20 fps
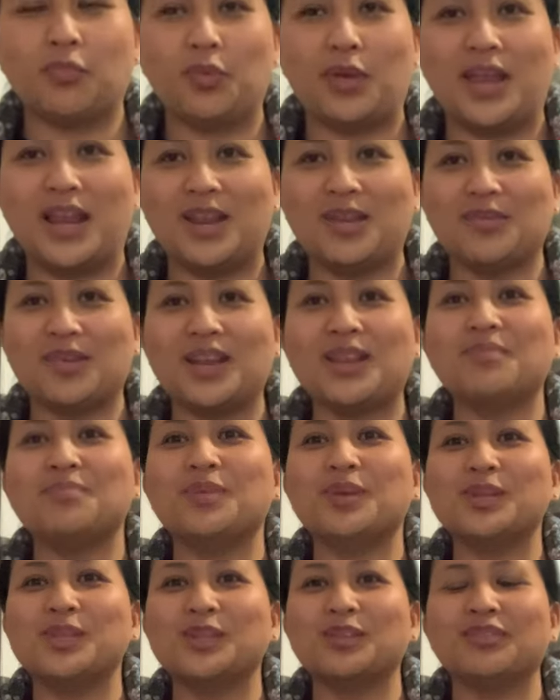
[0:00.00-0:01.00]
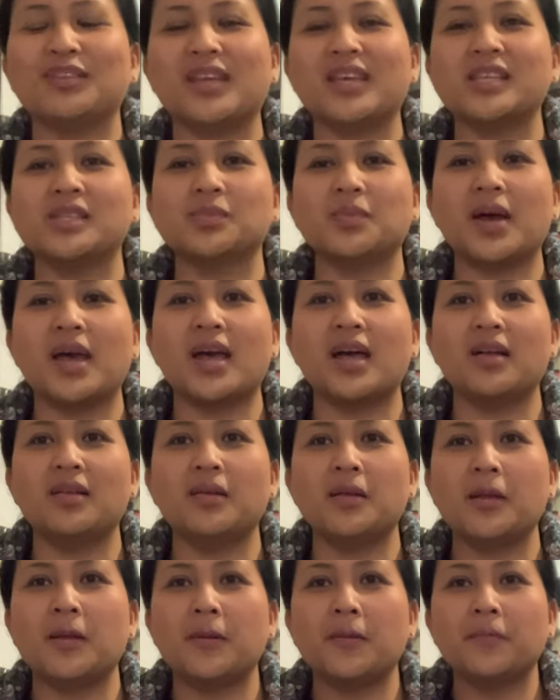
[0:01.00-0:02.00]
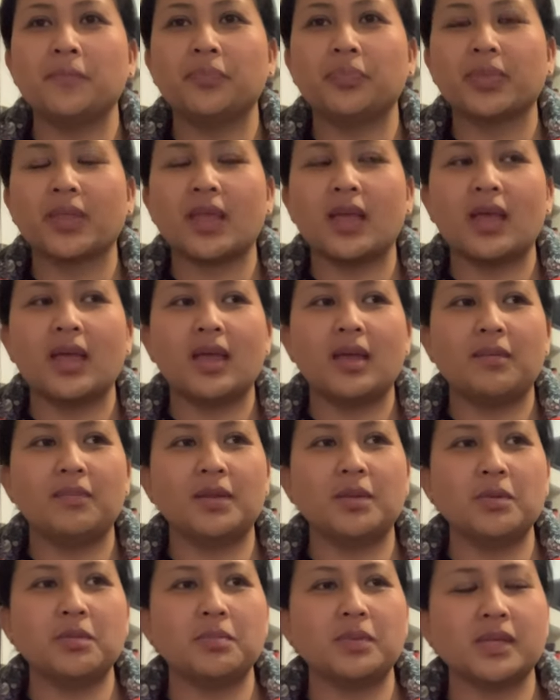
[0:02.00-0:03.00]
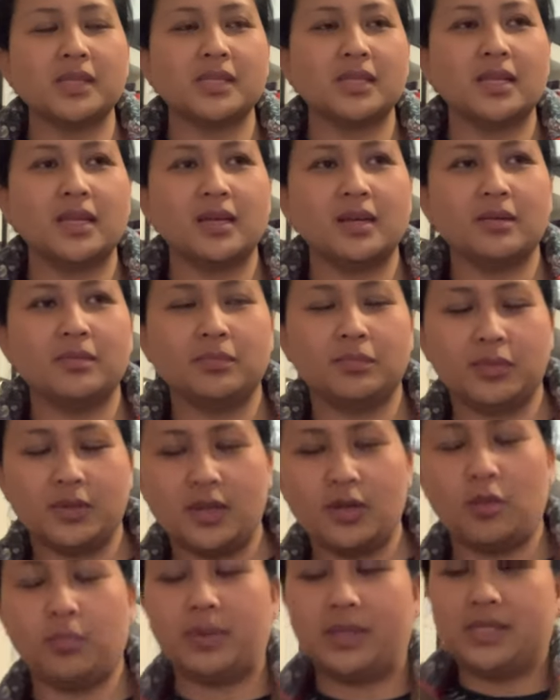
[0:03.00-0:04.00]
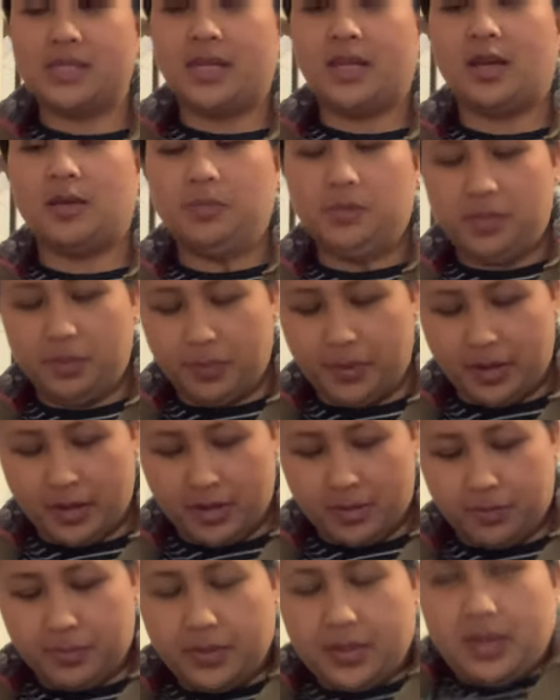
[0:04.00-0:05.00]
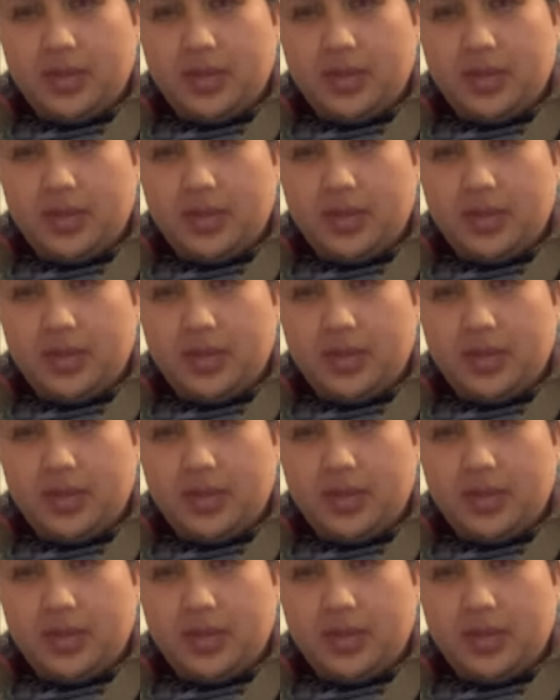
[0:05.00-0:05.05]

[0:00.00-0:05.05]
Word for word: really, really beautifully as well. Um, let me button it up, not button it up, zip it up